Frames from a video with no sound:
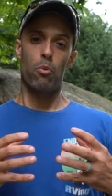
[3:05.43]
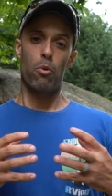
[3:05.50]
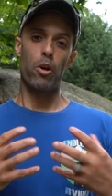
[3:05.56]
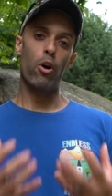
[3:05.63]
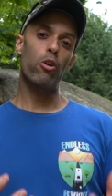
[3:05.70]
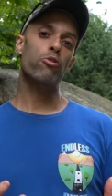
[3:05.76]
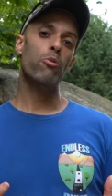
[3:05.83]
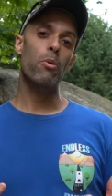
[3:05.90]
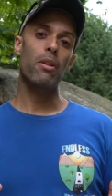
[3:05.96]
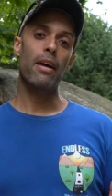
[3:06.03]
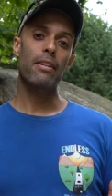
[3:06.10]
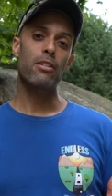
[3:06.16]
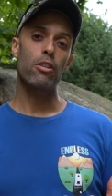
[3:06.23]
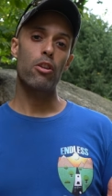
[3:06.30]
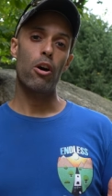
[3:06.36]
We also would
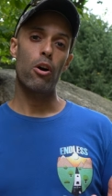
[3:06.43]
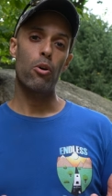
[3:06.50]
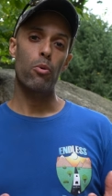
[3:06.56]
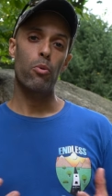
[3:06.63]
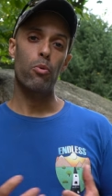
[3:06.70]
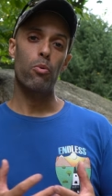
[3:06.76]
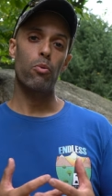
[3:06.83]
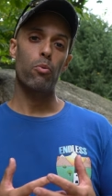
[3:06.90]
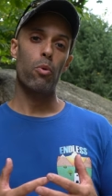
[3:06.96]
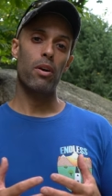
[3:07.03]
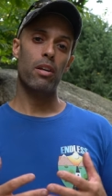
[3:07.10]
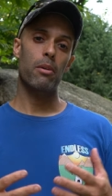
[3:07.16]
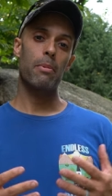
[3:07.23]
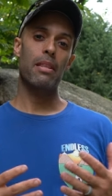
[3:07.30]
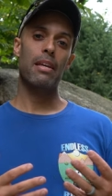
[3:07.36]
like to know what are
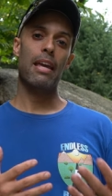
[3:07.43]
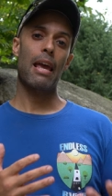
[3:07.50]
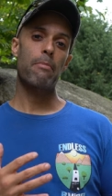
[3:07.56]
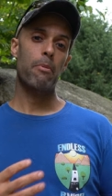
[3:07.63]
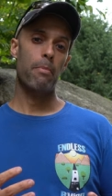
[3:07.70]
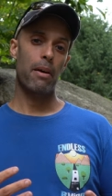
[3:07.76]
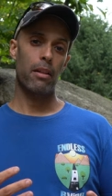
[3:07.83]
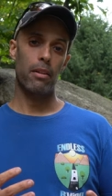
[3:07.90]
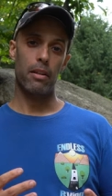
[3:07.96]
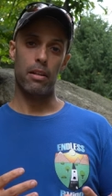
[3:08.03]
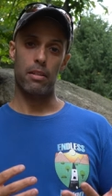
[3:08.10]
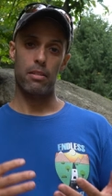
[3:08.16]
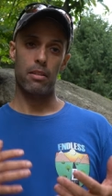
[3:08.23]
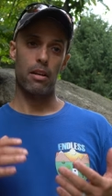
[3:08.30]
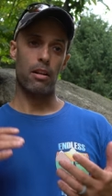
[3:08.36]
going to be the
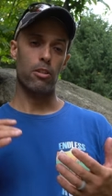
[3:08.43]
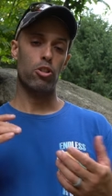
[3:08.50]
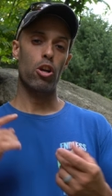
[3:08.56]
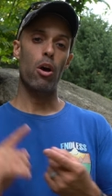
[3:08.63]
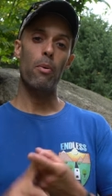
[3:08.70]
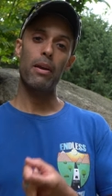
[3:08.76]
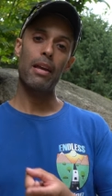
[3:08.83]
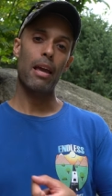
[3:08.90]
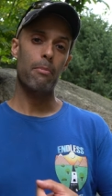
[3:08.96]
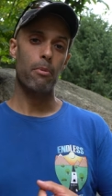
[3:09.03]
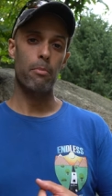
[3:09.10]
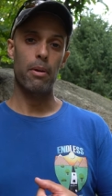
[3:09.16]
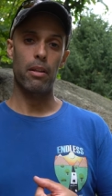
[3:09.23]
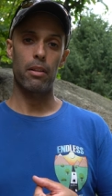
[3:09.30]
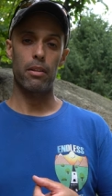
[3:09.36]
capabilities, uh, towing
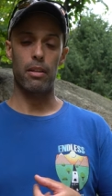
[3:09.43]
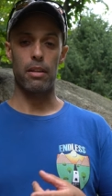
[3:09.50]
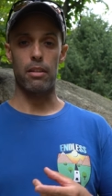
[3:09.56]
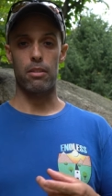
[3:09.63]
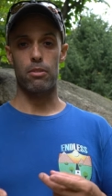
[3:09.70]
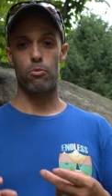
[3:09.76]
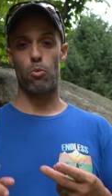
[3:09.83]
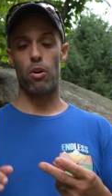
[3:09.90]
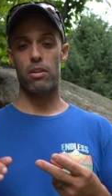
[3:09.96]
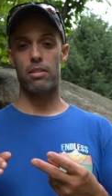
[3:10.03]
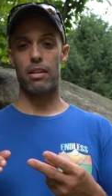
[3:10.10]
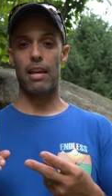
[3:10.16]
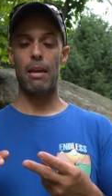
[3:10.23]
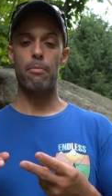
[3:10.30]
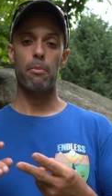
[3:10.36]
capabilities, What are
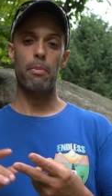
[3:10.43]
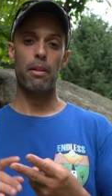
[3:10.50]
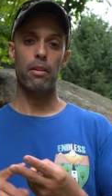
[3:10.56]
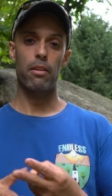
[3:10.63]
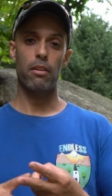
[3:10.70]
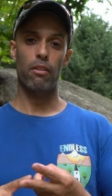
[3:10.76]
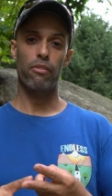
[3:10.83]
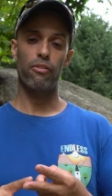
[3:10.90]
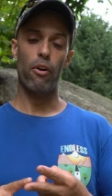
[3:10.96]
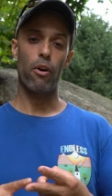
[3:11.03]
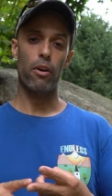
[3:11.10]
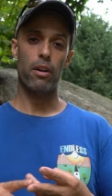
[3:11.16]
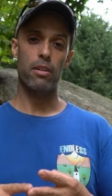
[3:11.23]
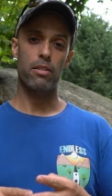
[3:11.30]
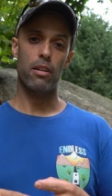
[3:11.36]
the capabilities as
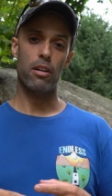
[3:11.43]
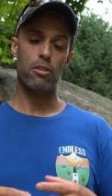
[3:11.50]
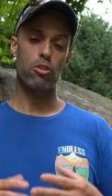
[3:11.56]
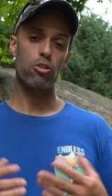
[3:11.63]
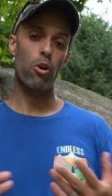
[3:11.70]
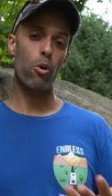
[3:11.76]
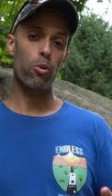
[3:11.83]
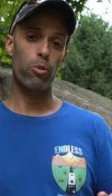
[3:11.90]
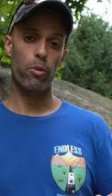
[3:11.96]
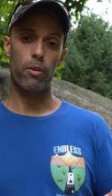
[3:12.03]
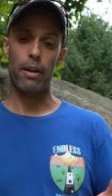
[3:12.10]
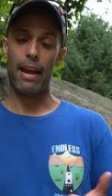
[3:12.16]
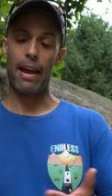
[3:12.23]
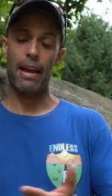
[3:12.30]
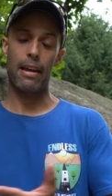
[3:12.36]
far as uh, solar
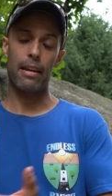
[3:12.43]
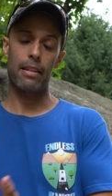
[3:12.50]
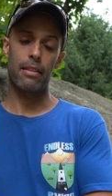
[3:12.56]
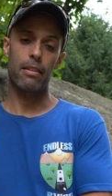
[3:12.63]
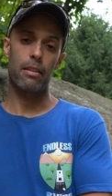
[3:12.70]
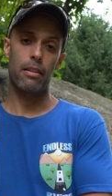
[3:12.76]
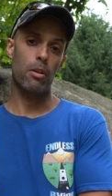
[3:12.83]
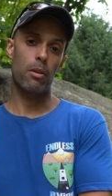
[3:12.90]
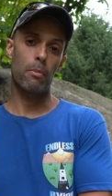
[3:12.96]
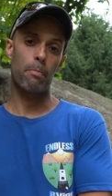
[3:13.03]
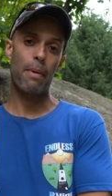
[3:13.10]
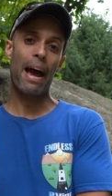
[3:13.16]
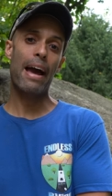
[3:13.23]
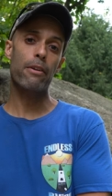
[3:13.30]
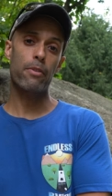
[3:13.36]
and the
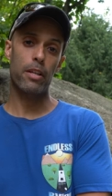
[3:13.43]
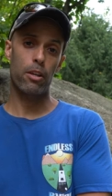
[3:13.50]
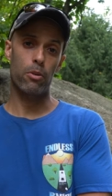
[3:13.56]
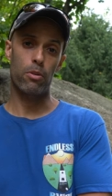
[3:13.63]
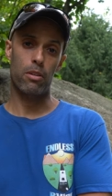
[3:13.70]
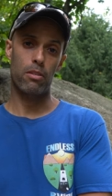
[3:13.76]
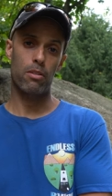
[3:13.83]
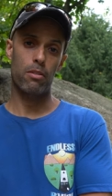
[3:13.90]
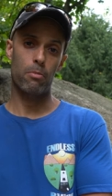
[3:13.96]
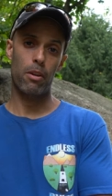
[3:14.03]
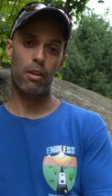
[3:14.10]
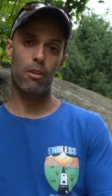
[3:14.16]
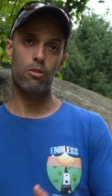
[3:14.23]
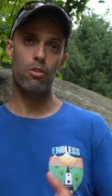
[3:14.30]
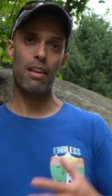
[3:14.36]
battery units,
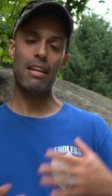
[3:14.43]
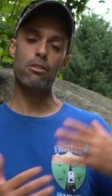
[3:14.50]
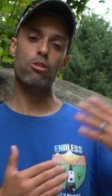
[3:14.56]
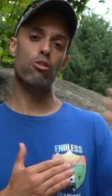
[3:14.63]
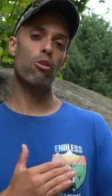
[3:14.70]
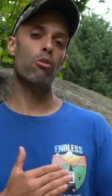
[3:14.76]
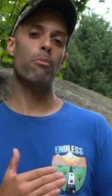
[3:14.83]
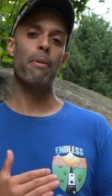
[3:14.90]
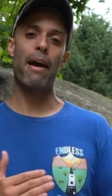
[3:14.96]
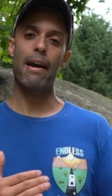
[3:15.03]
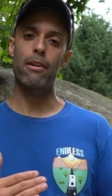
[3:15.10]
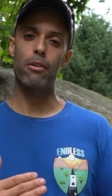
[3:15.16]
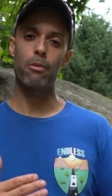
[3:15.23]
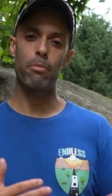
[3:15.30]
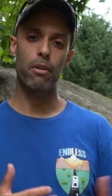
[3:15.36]
because he has a solar
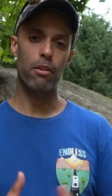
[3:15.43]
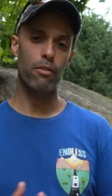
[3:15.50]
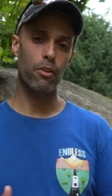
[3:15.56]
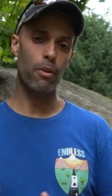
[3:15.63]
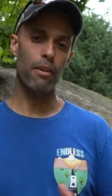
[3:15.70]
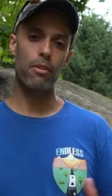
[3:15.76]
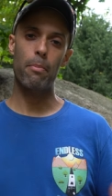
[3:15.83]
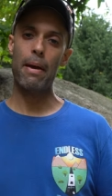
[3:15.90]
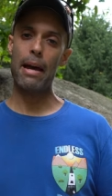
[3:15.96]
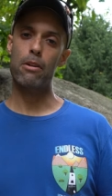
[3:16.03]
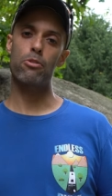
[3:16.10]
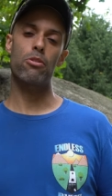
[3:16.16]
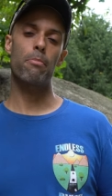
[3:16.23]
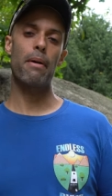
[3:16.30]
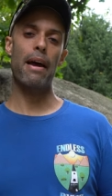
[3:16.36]
panel, but if you don't have the
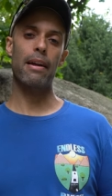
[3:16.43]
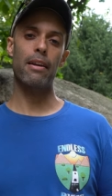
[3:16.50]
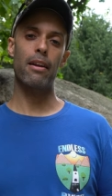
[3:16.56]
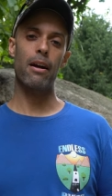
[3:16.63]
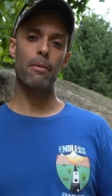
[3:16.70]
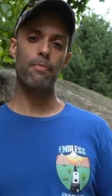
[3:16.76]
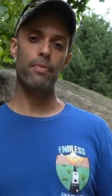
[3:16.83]
batteries to back it up,